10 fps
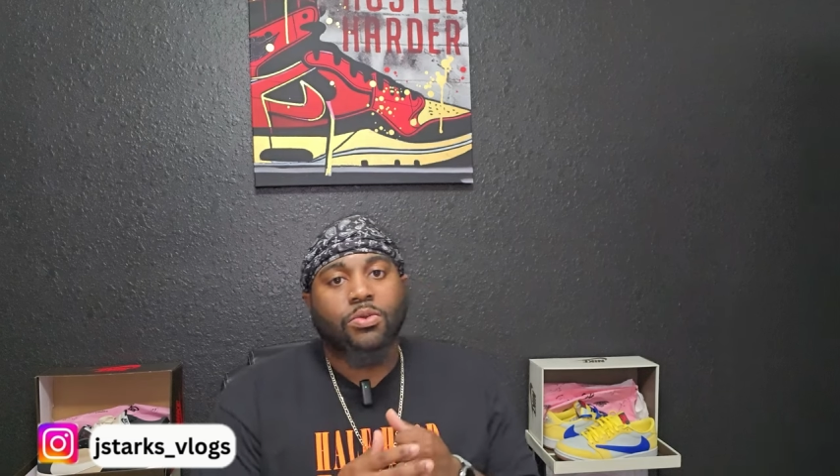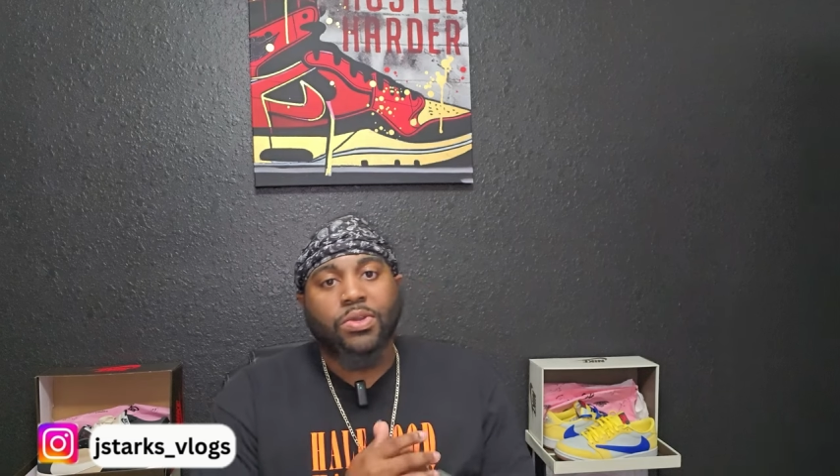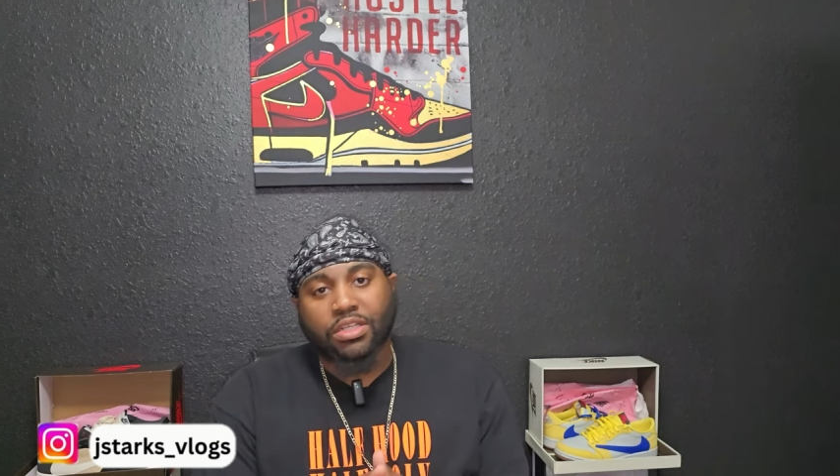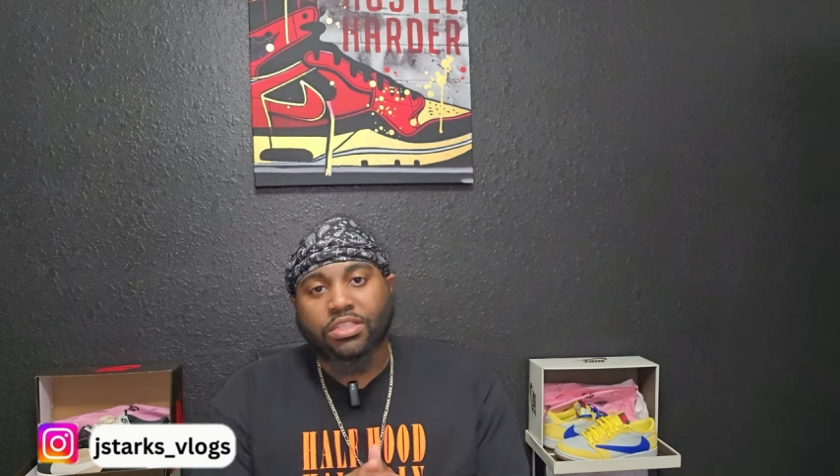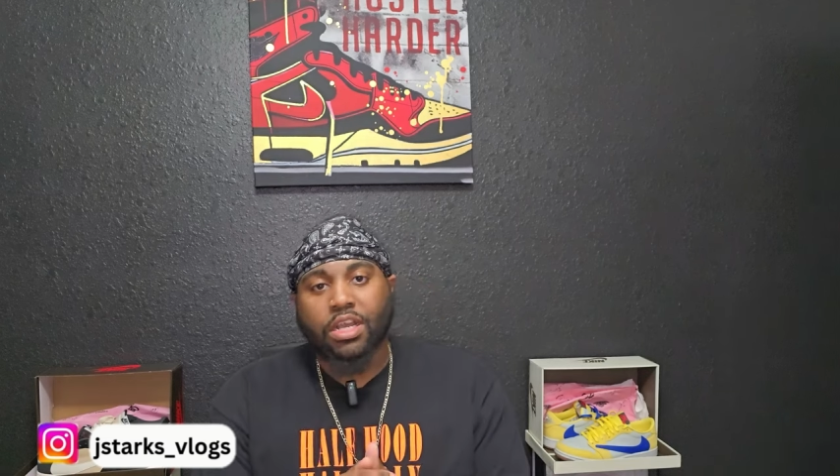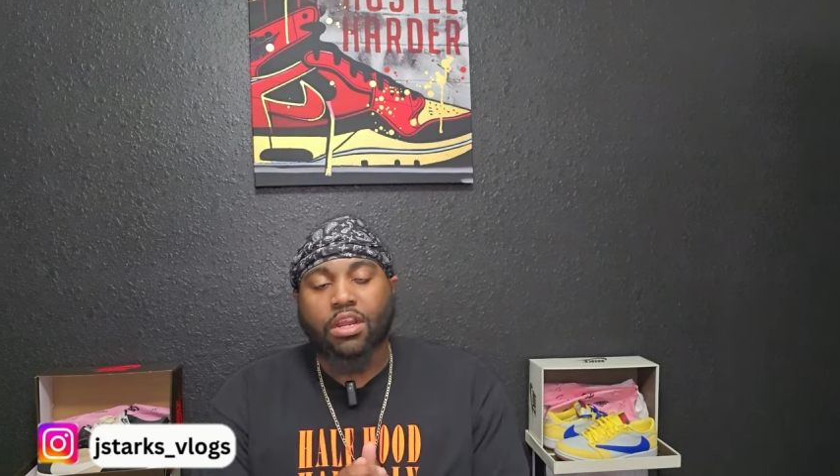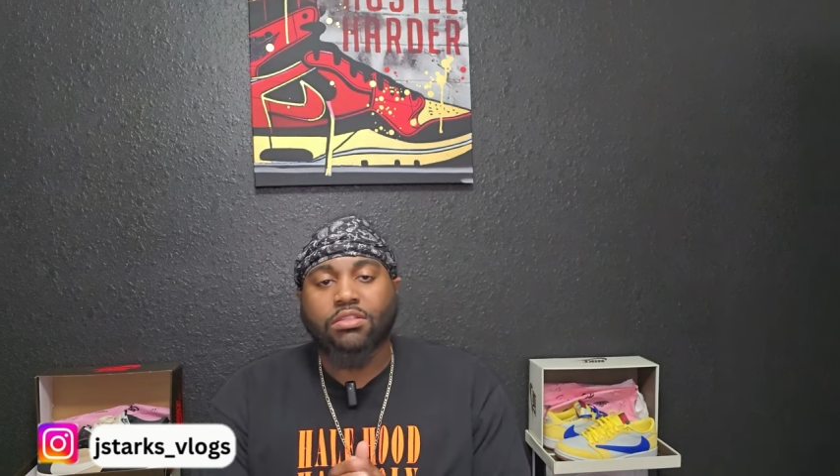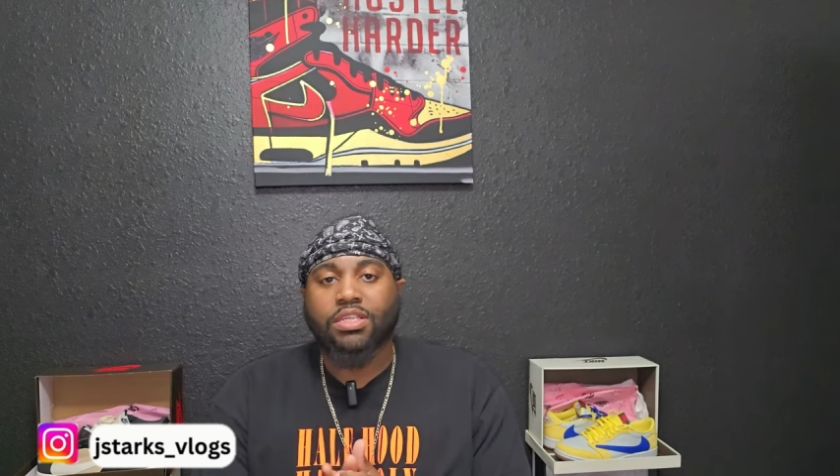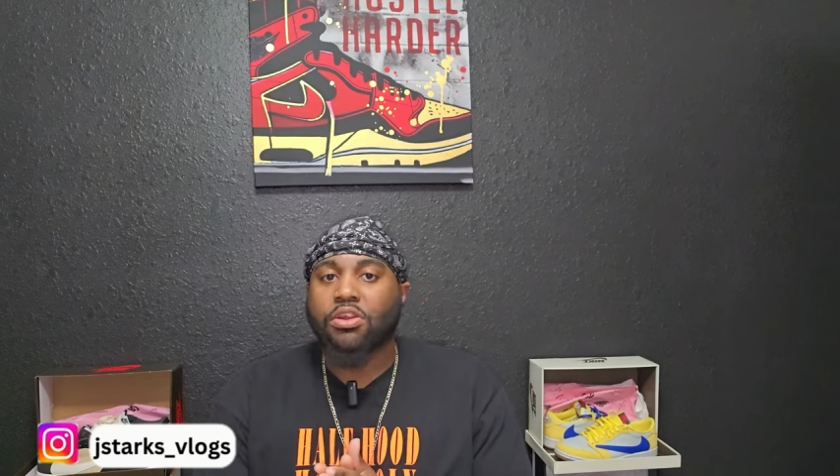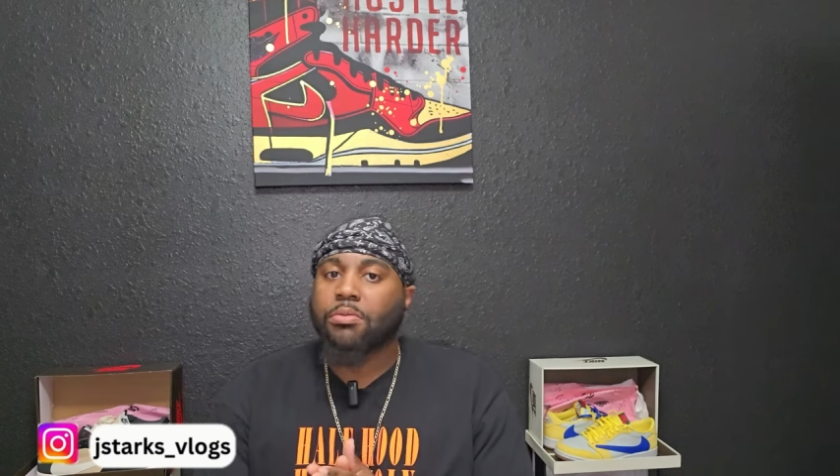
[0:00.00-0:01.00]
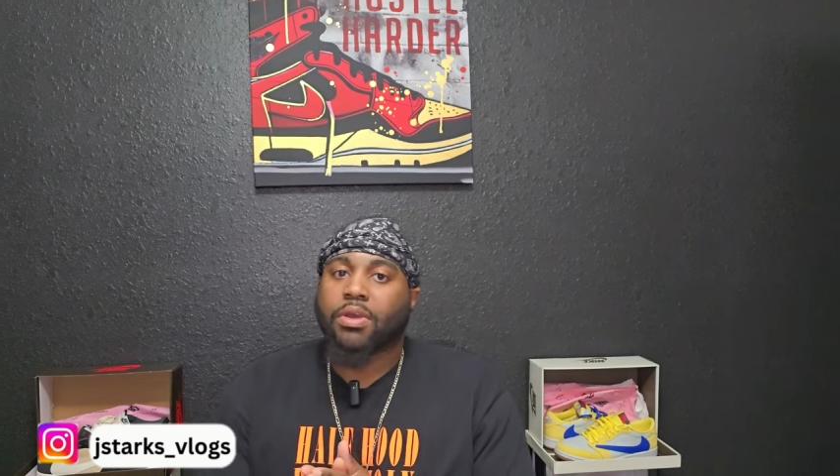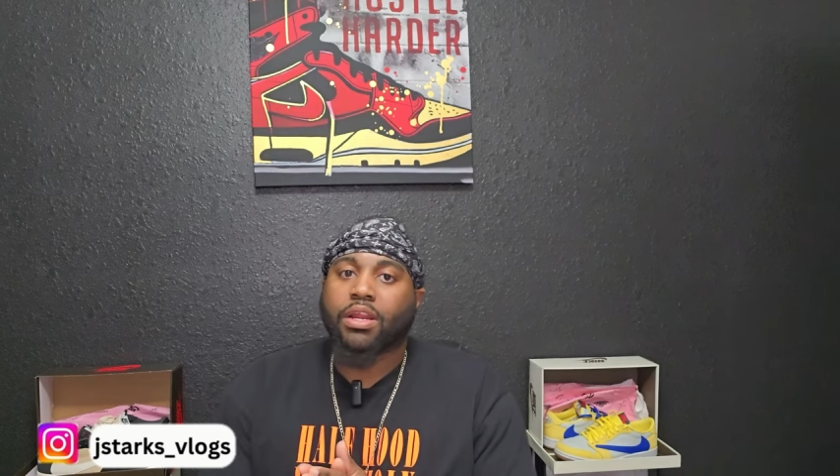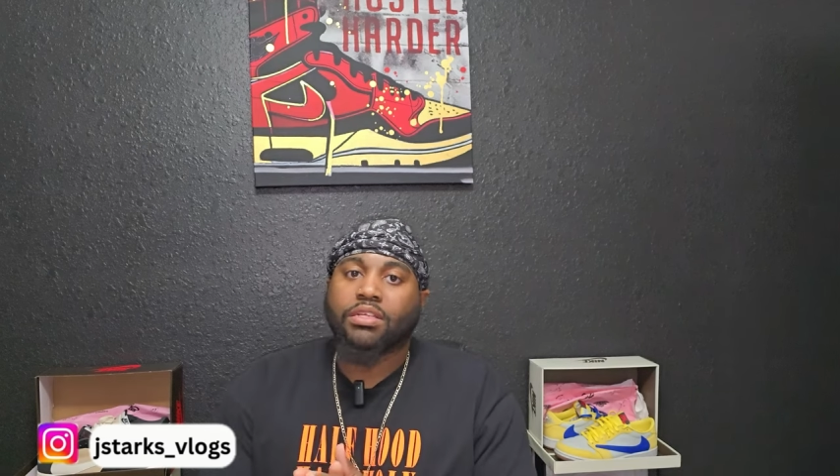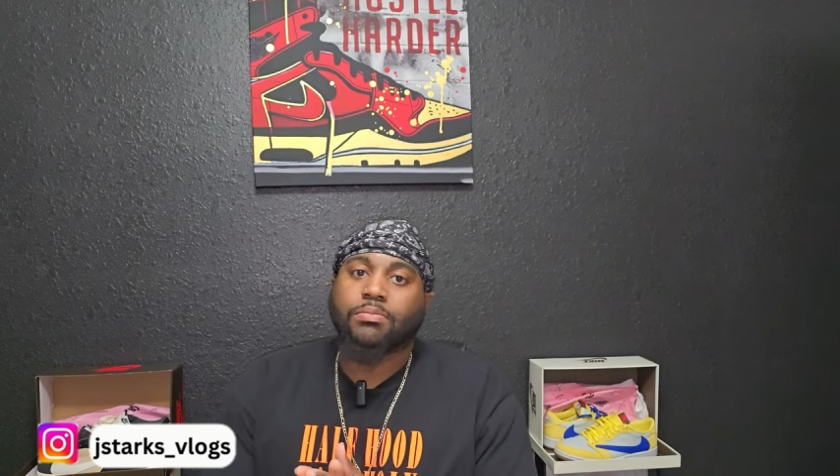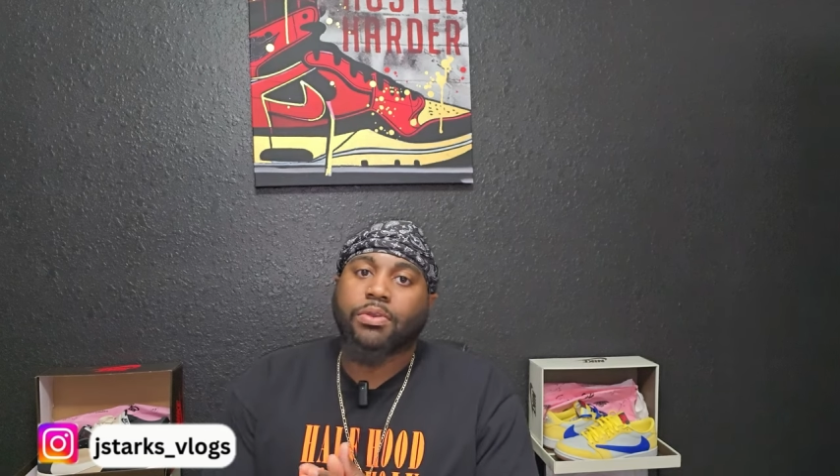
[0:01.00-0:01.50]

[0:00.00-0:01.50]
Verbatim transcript: Quick shout out to everybody that's